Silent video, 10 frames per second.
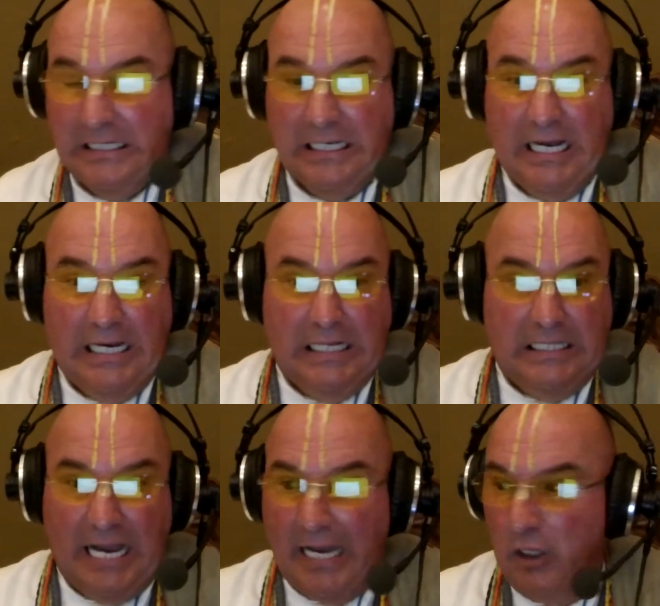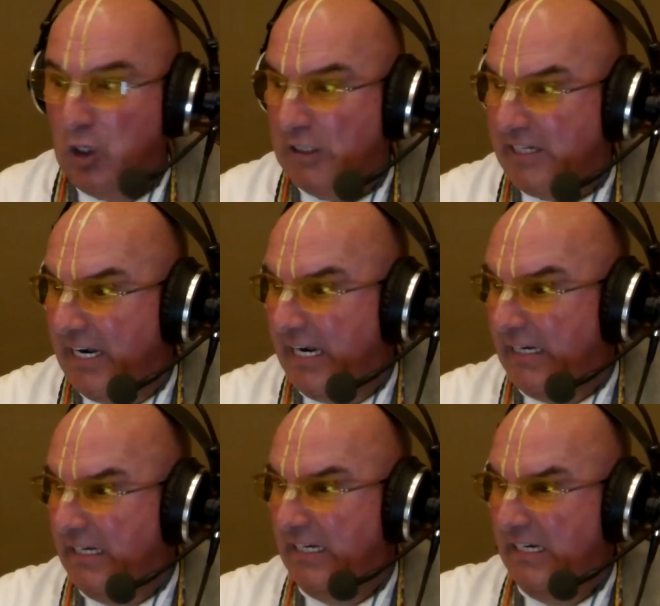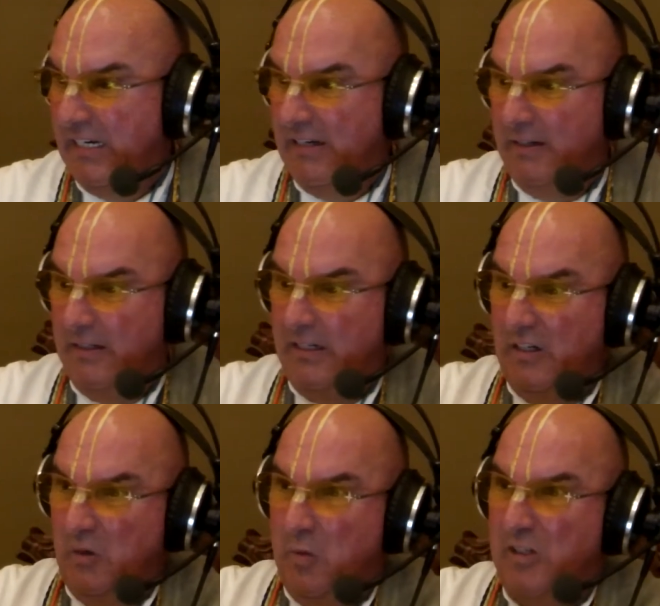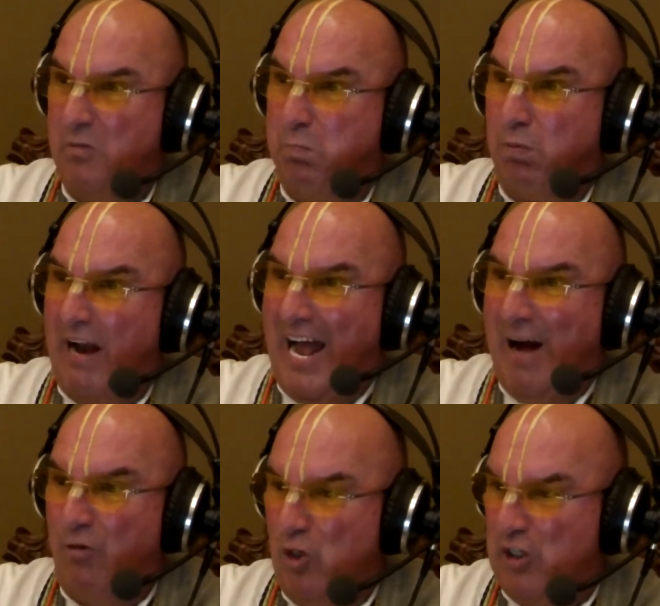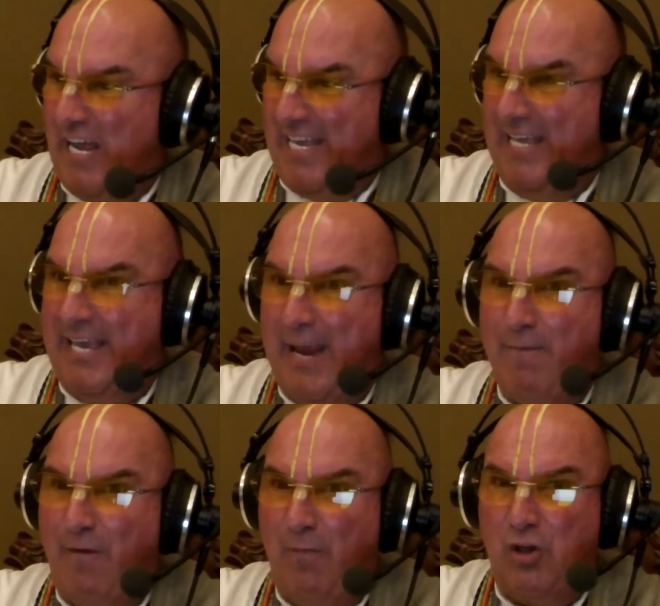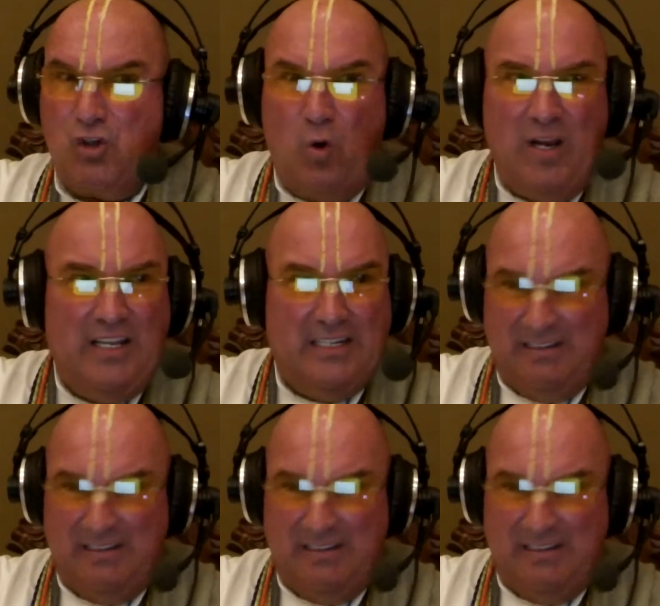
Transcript: I looked at it. It was brown, looked like it came from the toilet.